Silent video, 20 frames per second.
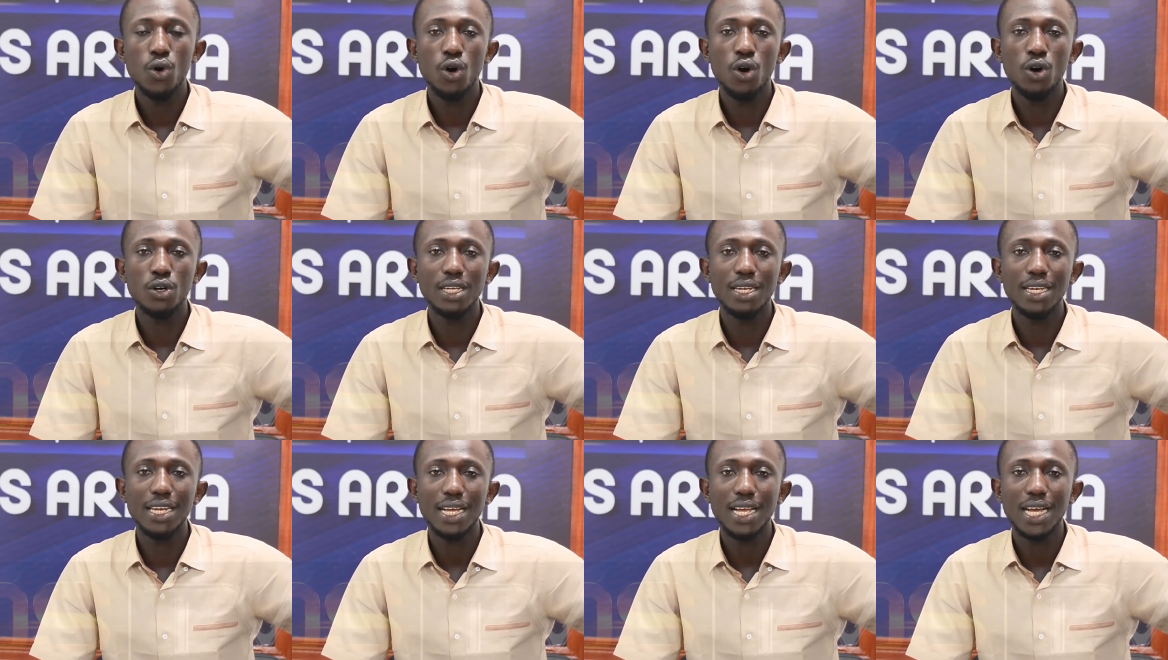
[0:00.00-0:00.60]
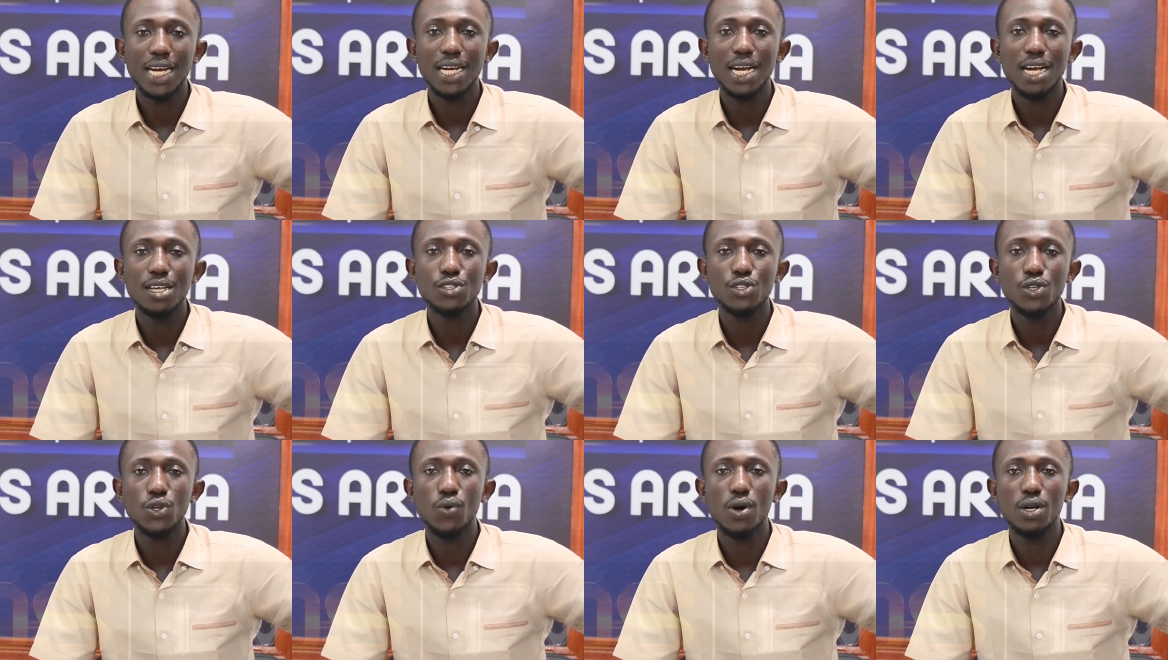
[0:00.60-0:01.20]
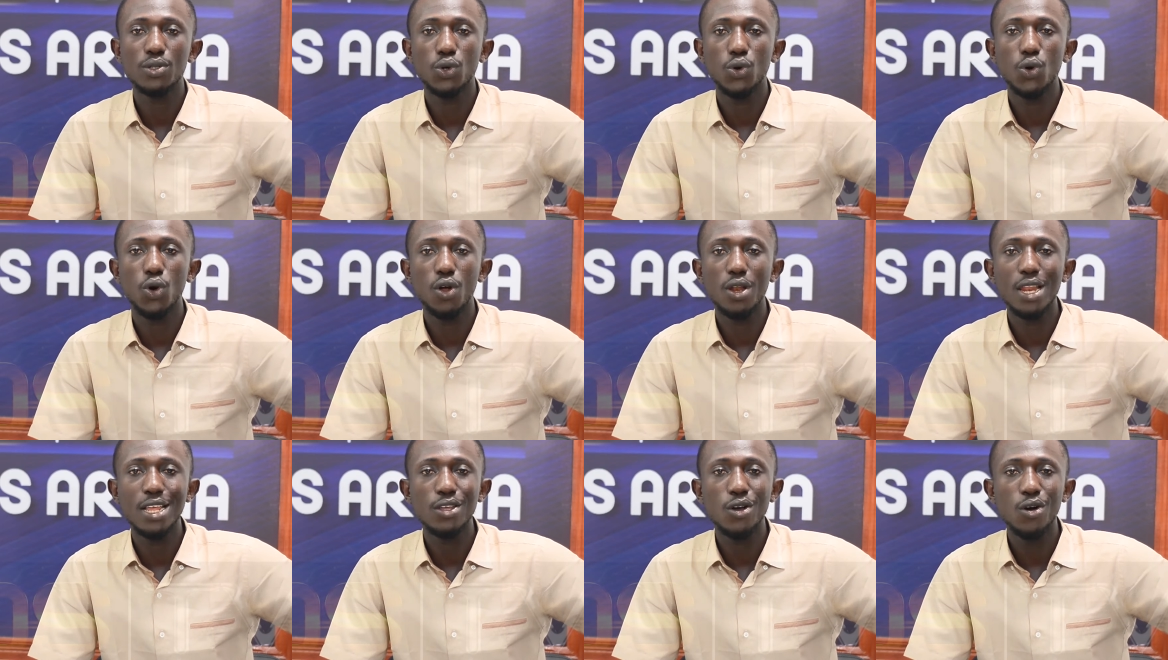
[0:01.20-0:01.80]
or the Lega Calcio, you want to
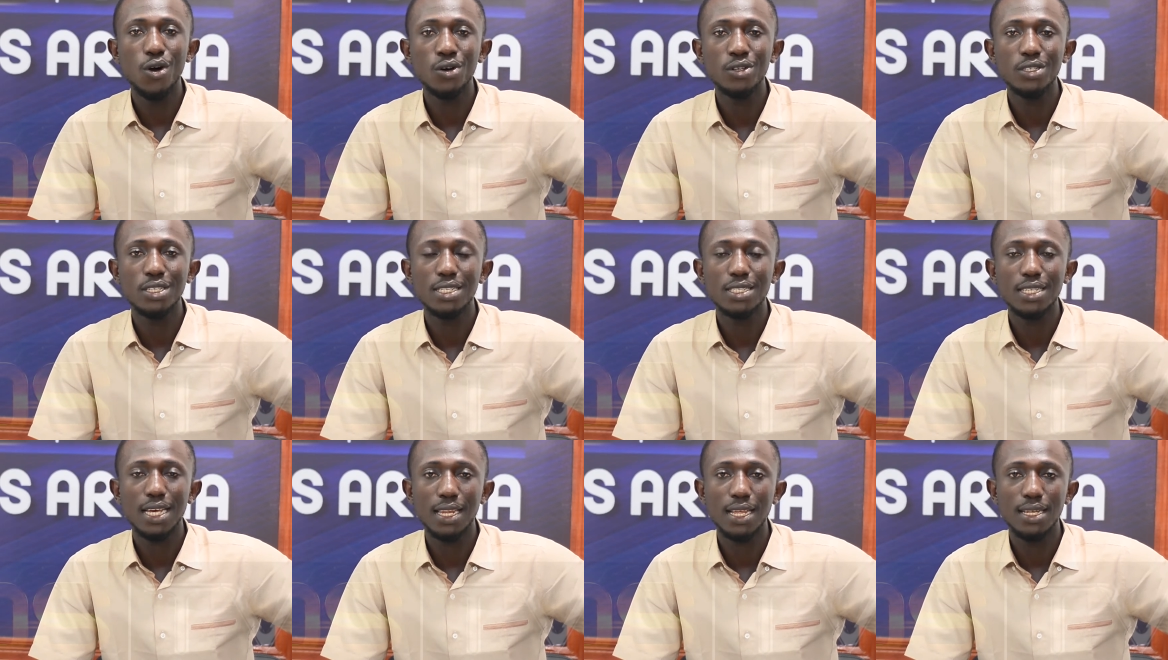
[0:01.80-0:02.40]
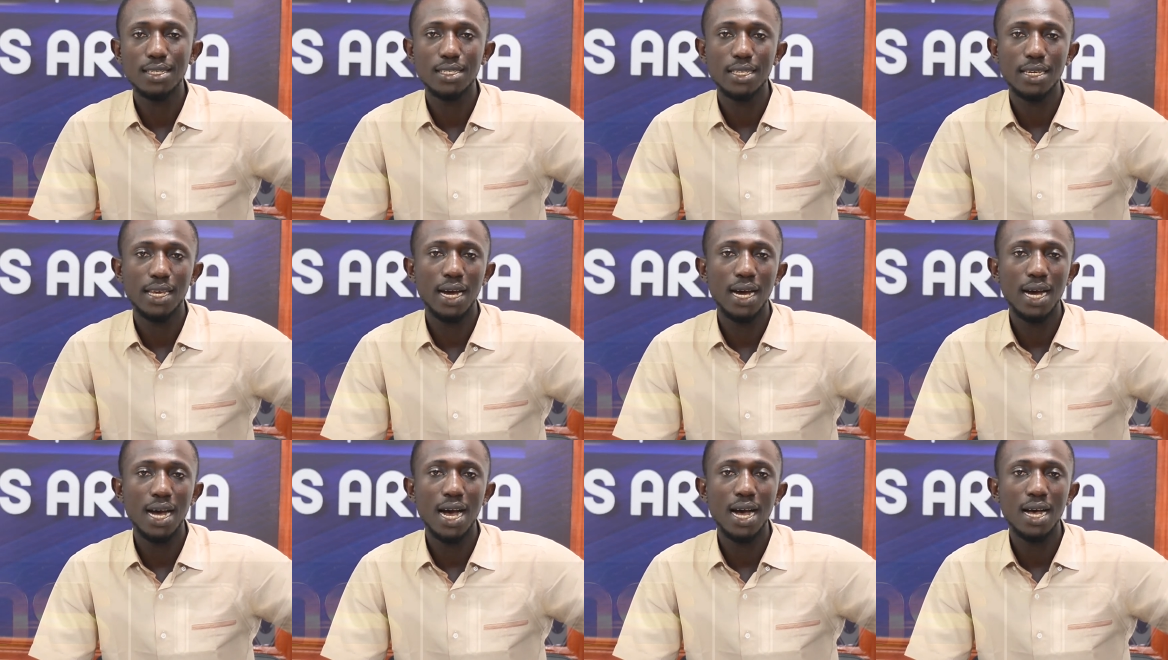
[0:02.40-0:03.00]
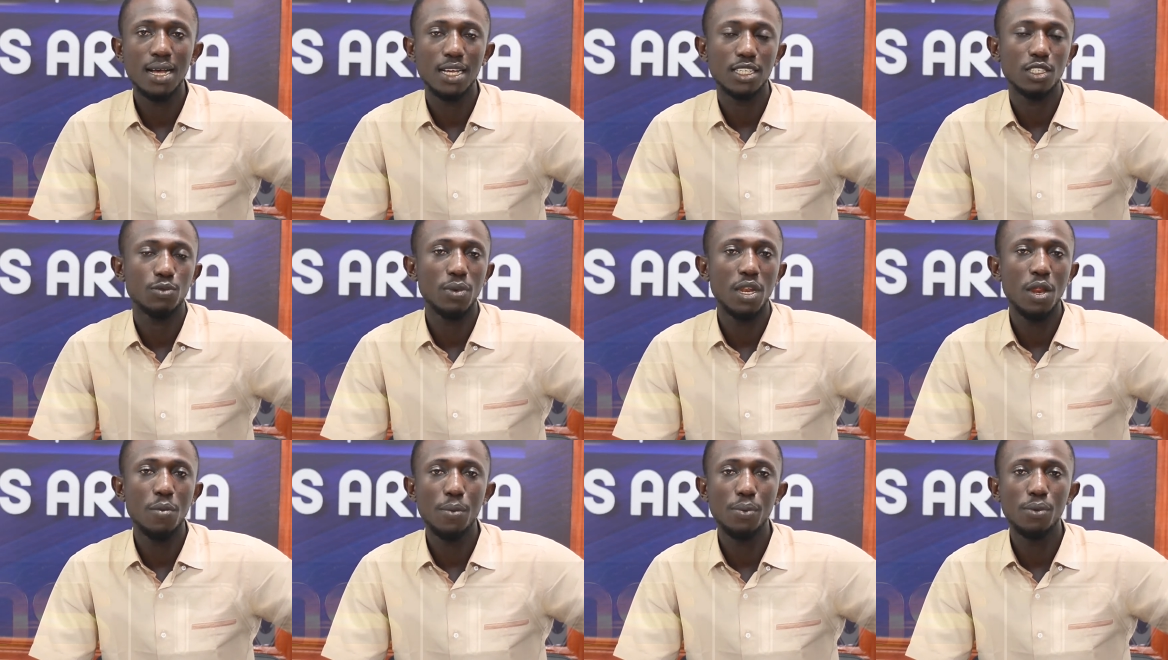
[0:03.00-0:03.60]
call it, or the Italian Serie A, as
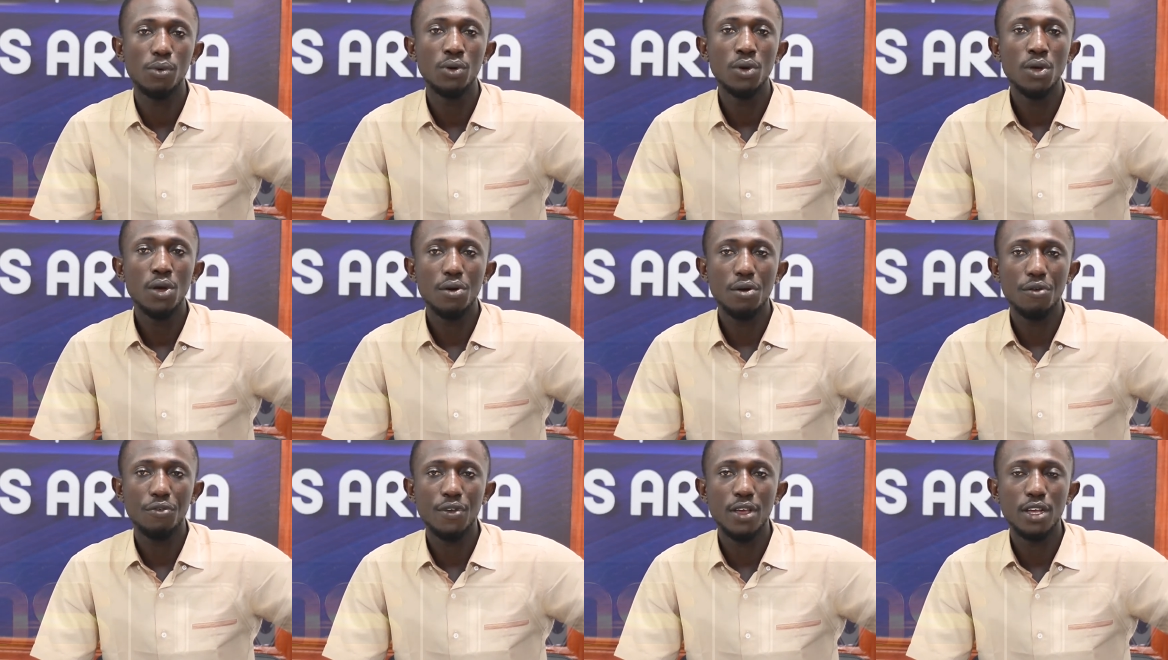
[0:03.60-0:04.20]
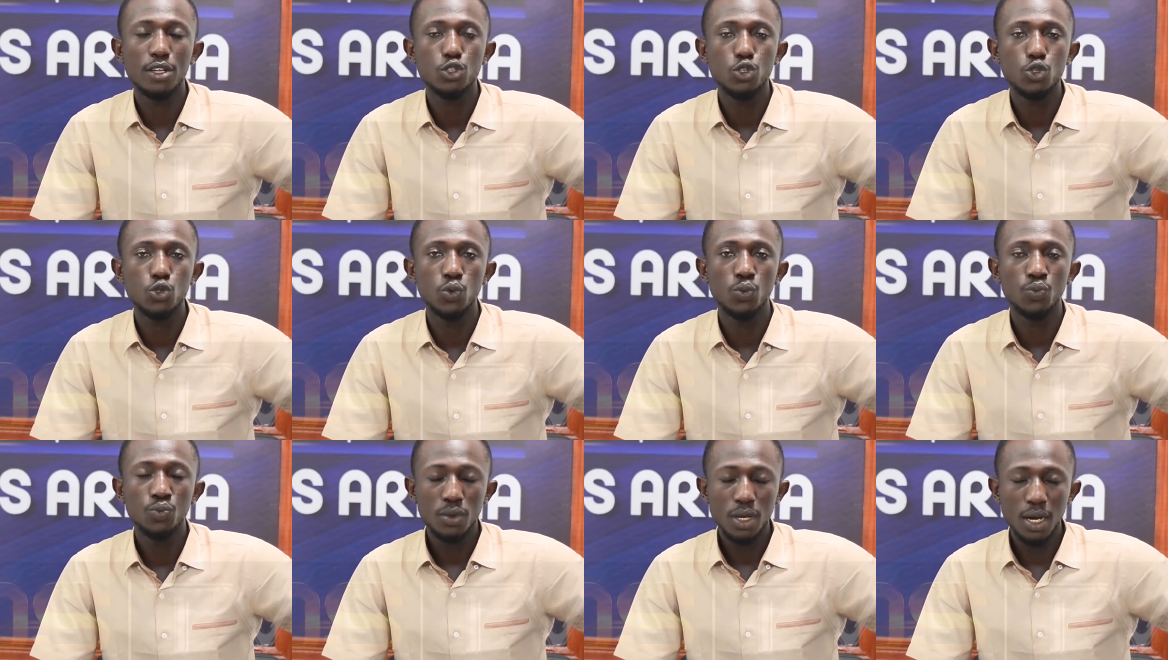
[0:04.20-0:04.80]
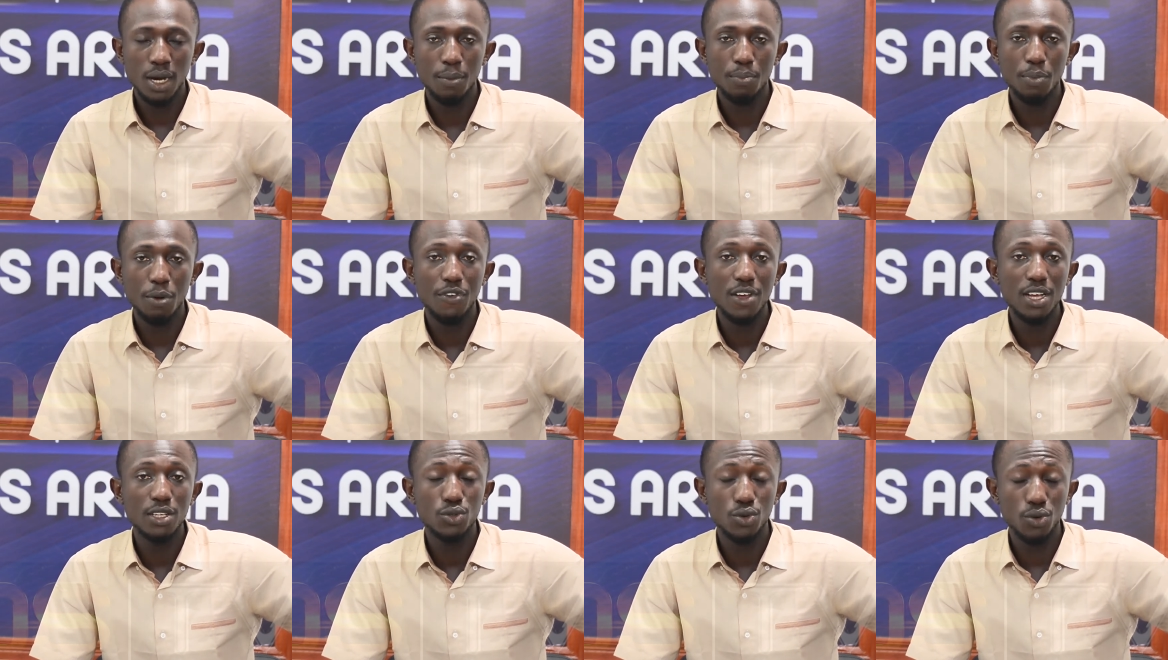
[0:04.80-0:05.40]
many people prefer to
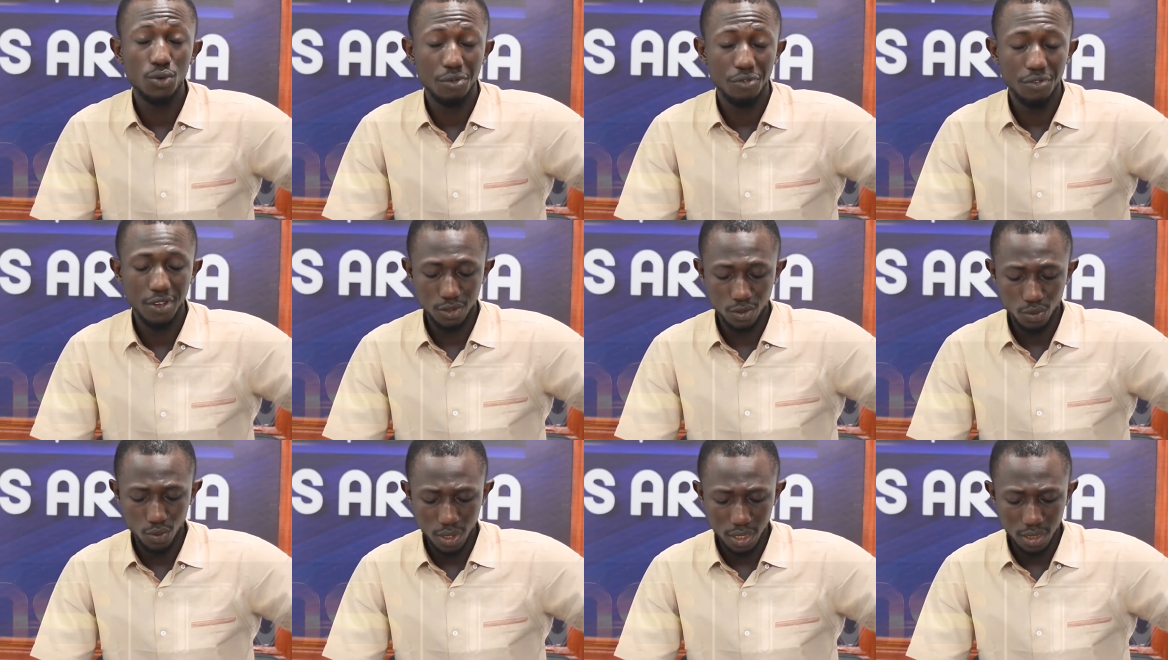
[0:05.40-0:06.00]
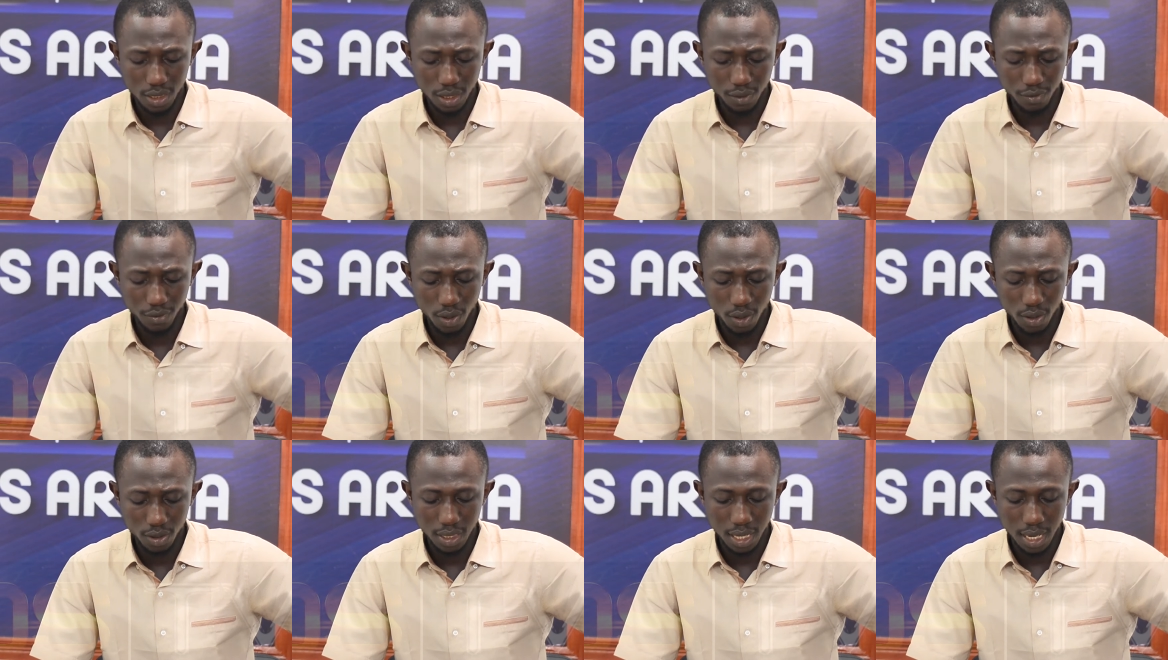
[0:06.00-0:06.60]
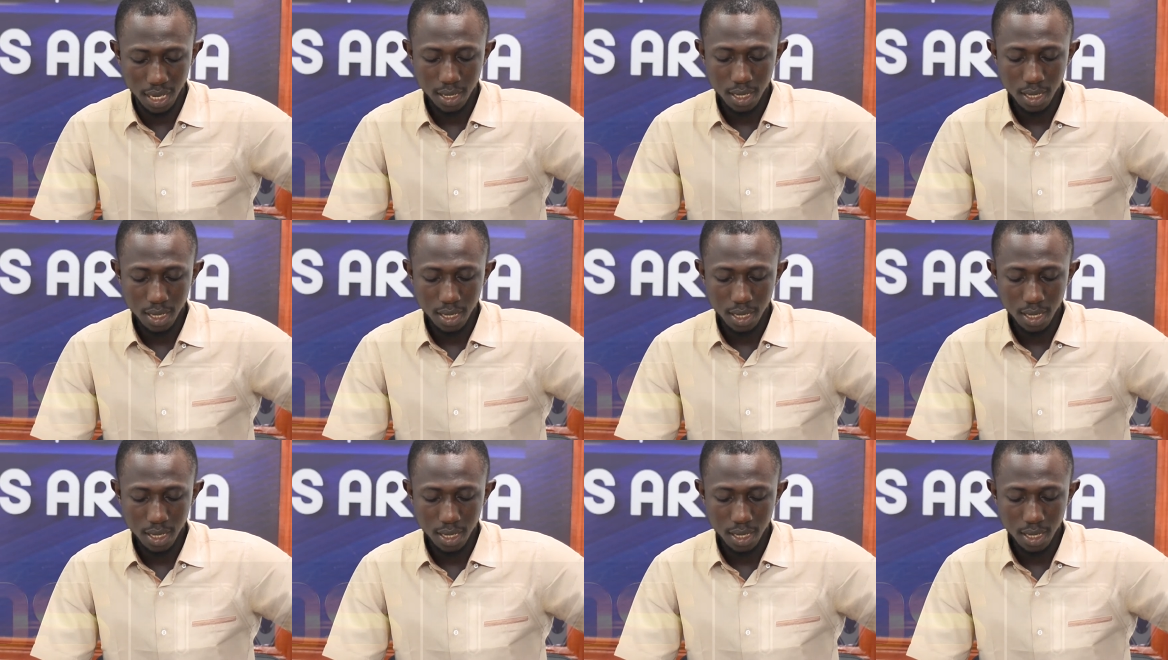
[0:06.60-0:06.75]
refer to it. And of course,